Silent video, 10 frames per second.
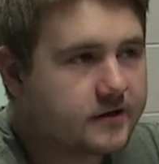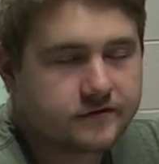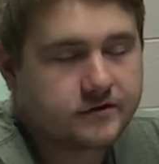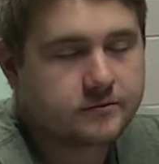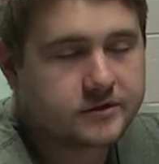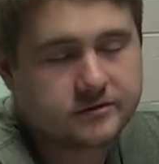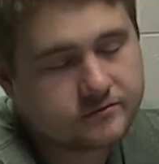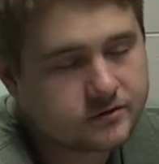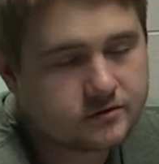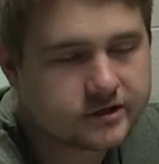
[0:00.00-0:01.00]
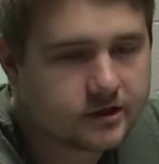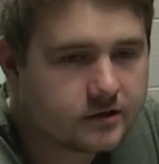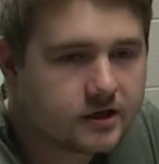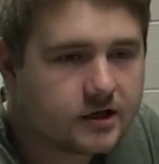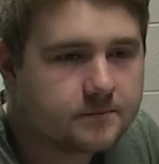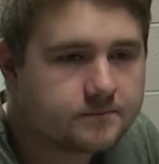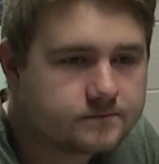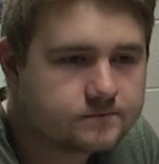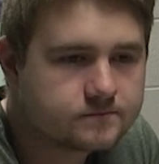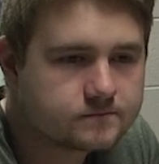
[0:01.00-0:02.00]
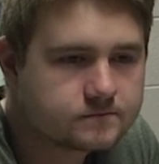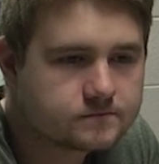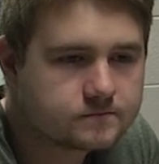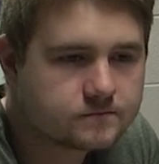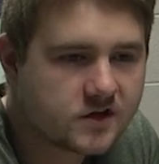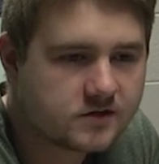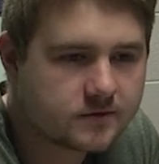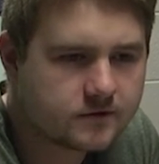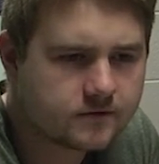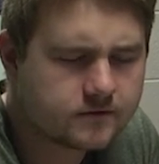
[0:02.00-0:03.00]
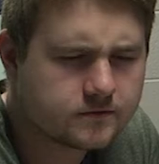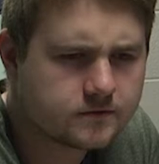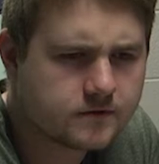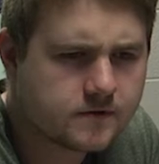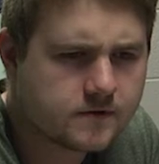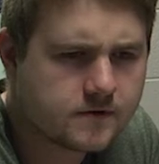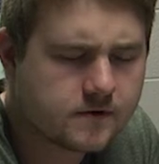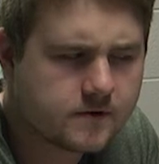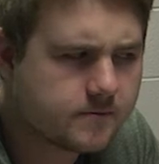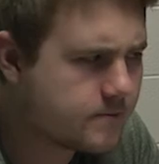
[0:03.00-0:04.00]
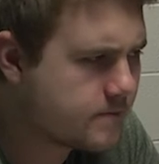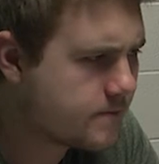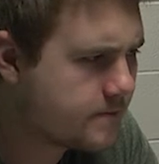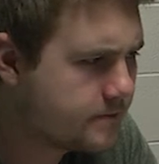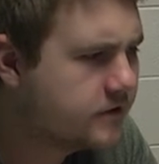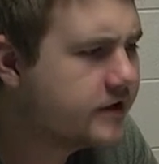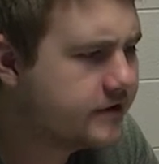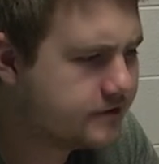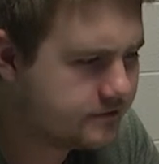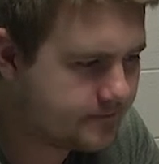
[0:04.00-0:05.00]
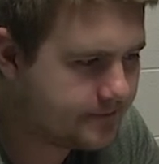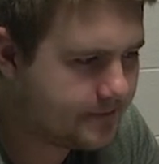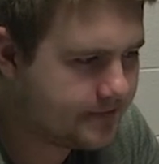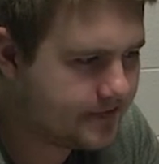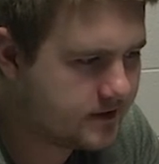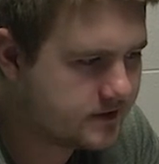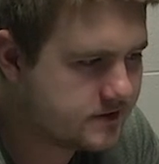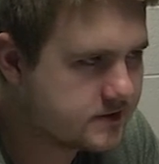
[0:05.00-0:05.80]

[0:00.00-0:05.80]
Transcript: Not a film, but role. Yeah. James McAvoy. Bill Hader is